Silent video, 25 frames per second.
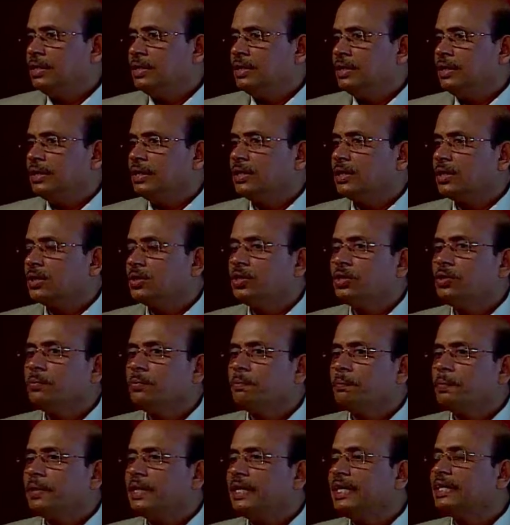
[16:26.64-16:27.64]
In order to
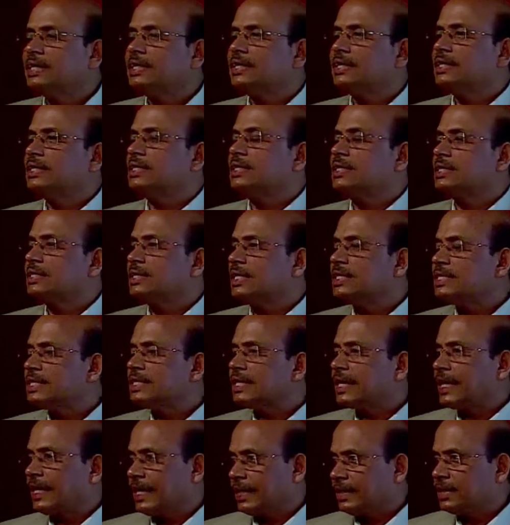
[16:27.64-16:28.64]
predict such
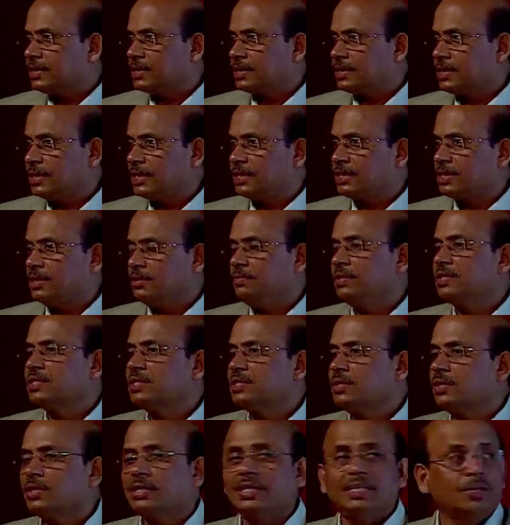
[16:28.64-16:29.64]
characteristics, we
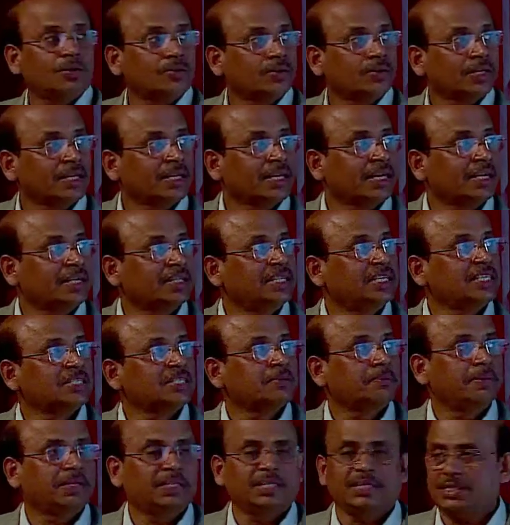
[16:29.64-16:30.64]
started looking at these
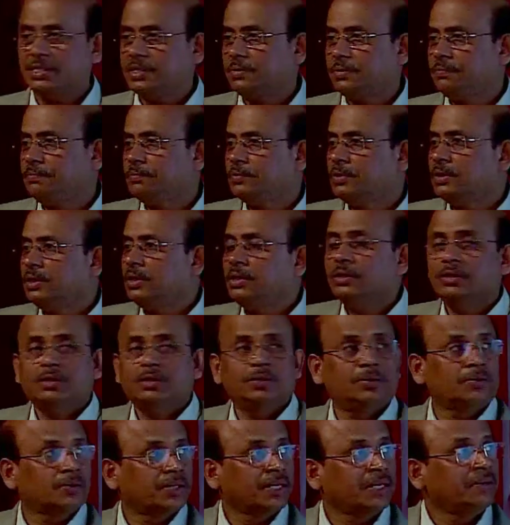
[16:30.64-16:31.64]
methods.
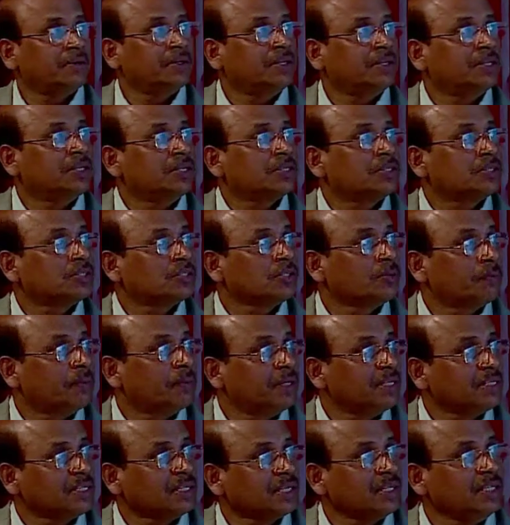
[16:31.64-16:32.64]
Okay, so
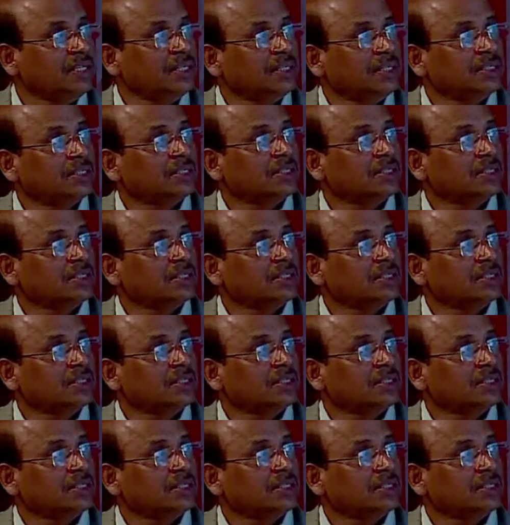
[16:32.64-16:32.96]
basically,